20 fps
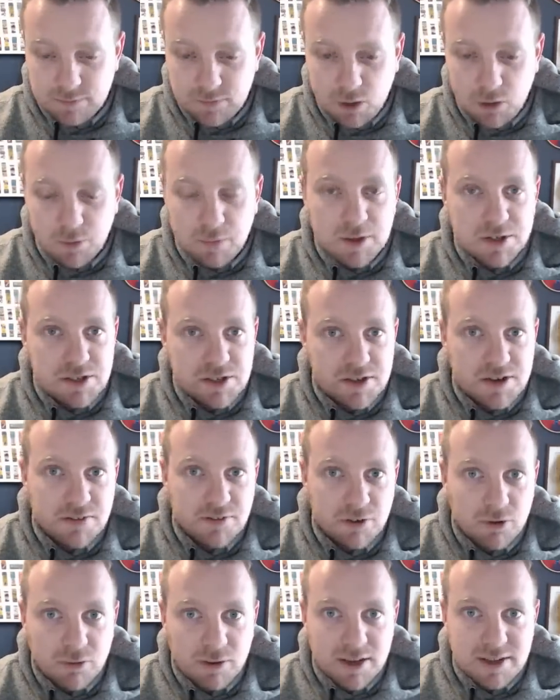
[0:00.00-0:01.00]
whole bunch of
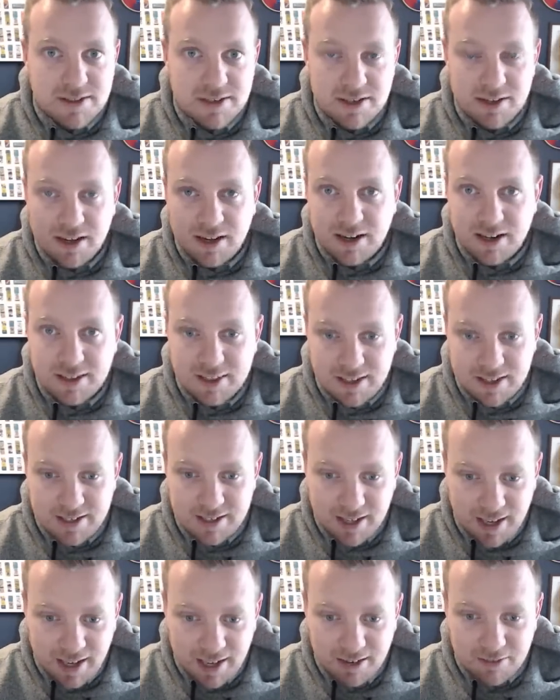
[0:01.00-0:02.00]
different ways that you can
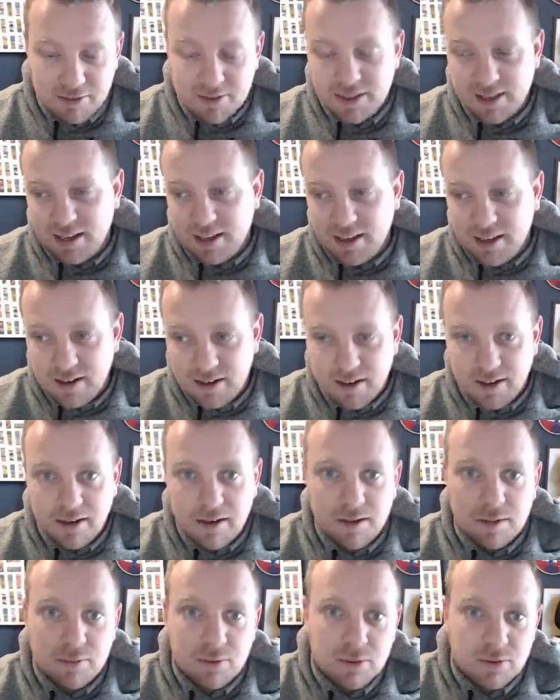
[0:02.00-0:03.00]
authenticate with like
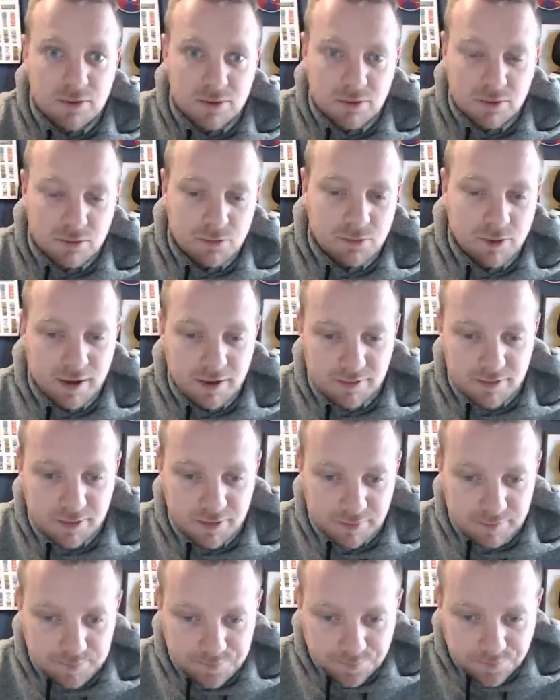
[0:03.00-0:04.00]
GitHub or
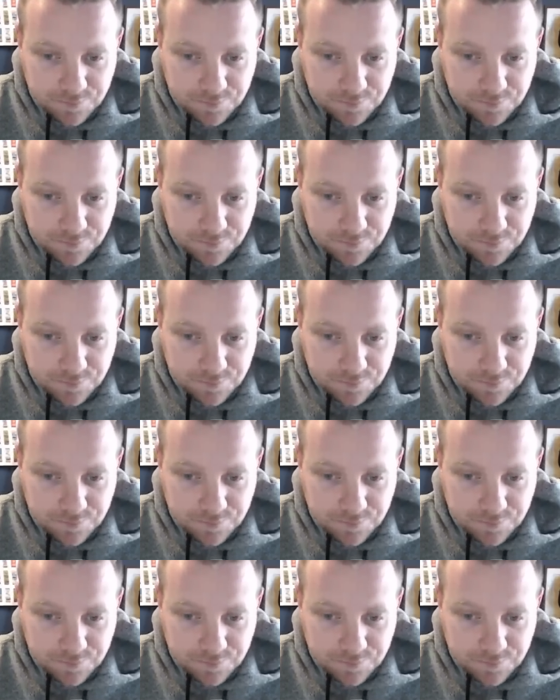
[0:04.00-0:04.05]
whatever.